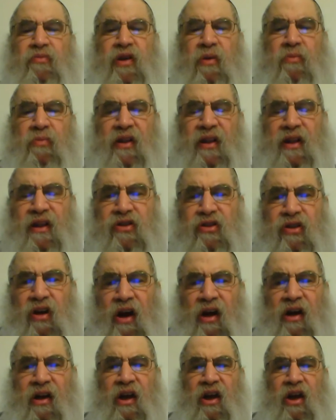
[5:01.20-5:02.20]
something that's
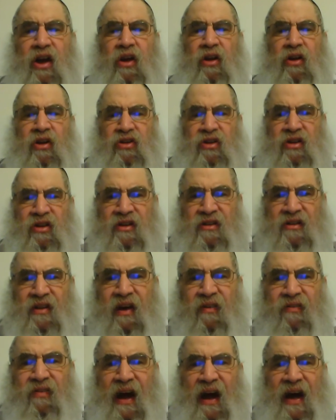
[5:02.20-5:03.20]
dark.
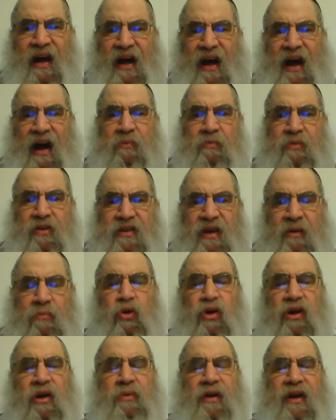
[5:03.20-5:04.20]
Teva Chacham is
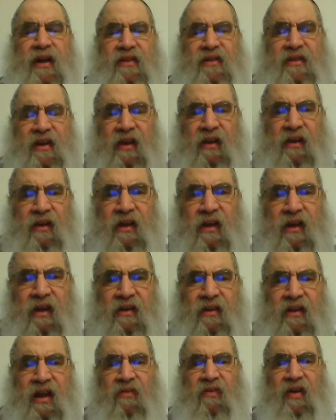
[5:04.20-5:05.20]
Amukim and Atzel.
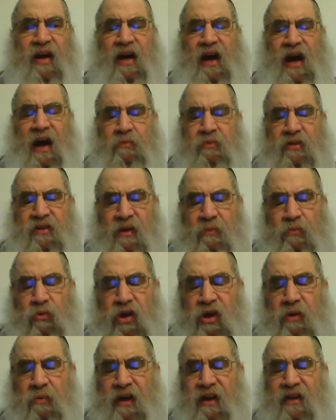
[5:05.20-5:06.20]
Teva Chacham is
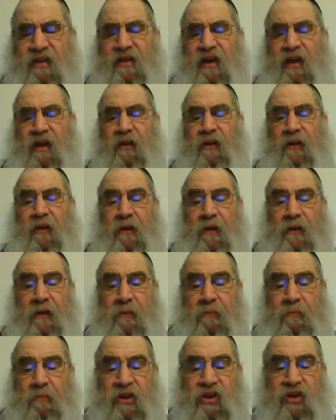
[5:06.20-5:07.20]
Amukim and Atzel.
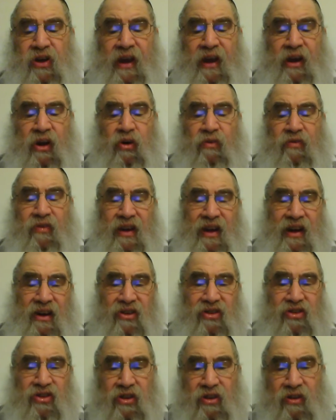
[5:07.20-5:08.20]
Mashenken over
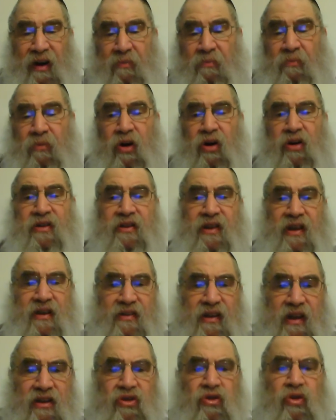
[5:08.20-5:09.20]
here, so the Rambam Aruch says
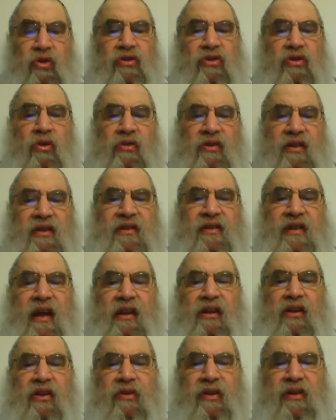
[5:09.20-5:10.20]
that it's also the
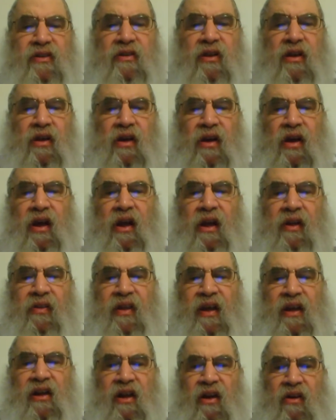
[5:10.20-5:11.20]
Seder is the
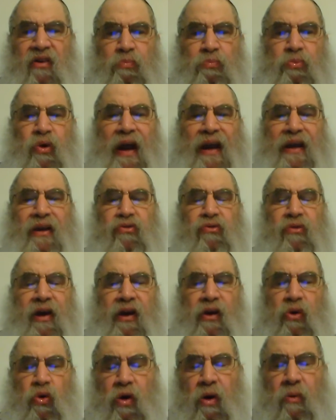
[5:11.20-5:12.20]
that a bright
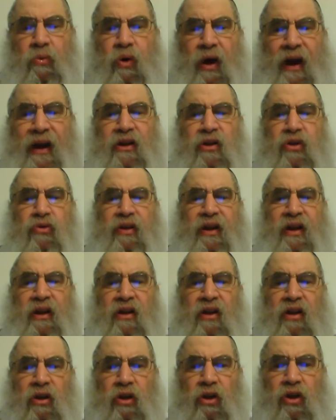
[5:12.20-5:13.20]
red or a bright
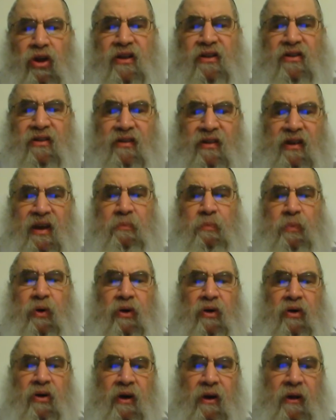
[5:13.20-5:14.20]
green looks
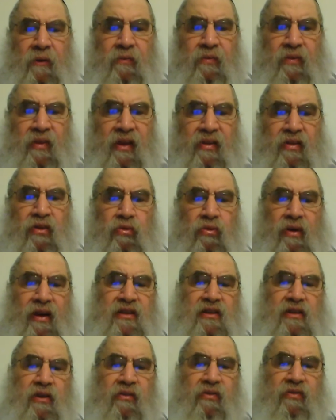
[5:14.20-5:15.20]
deeper than the
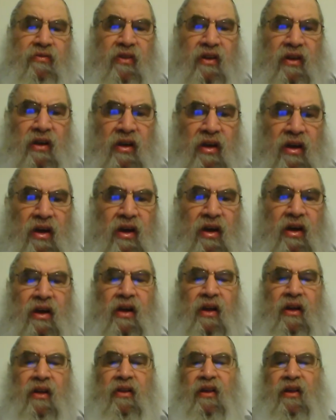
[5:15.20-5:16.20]
rest of the
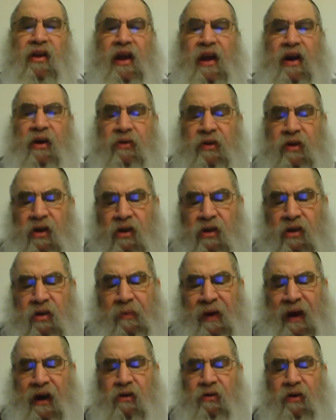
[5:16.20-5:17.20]
area, the
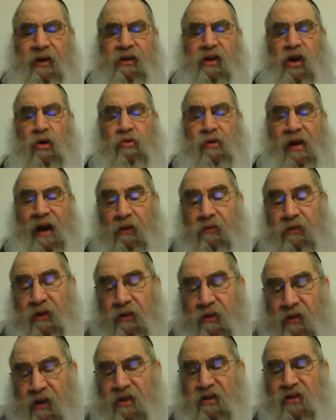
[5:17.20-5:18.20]
background around
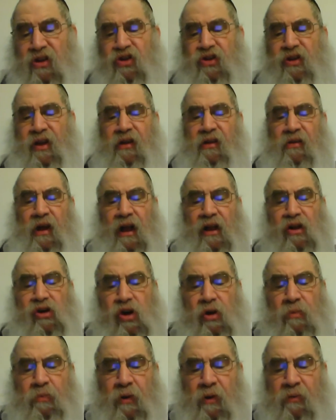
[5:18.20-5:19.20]
it. As you state, Al
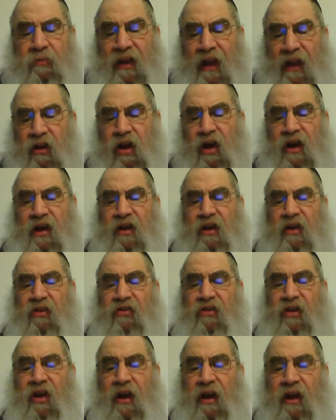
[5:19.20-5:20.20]
Kopon, the halach
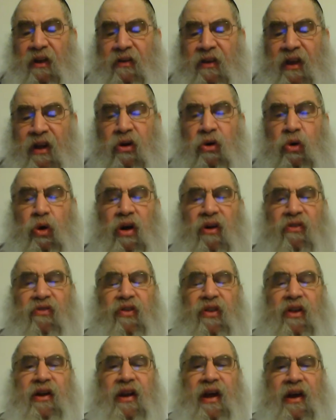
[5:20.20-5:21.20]
is that in order for
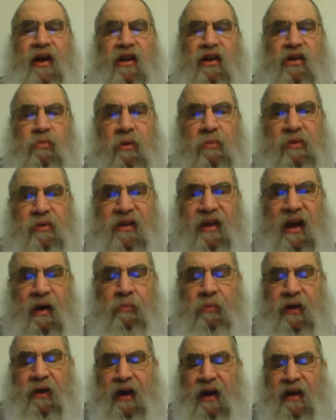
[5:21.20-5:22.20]
the Negah to be
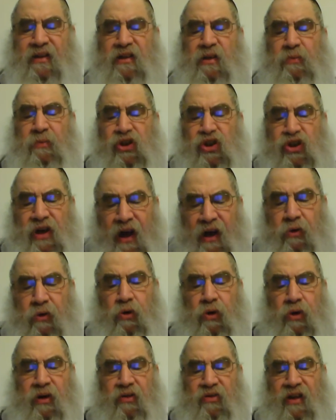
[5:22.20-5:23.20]
Metame, it has to be
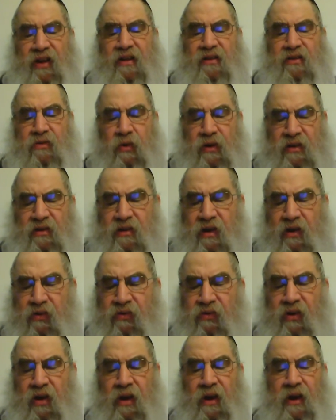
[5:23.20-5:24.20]
Shkaruris. That's what it says.
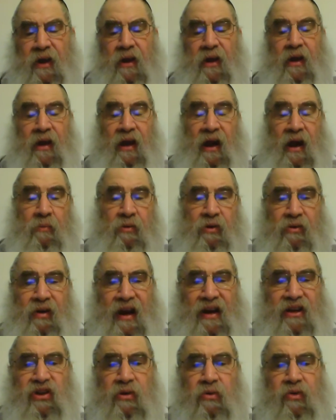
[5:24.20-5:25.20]
I mean,
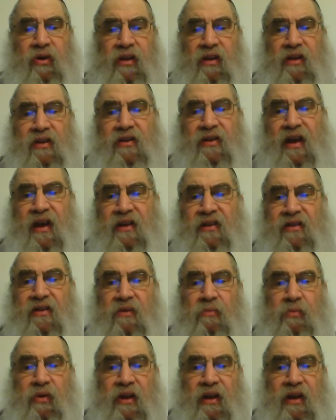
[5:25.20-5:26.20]
Rashi really says,
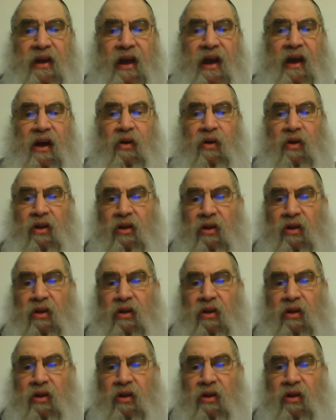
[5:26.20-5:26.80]
B'negeh,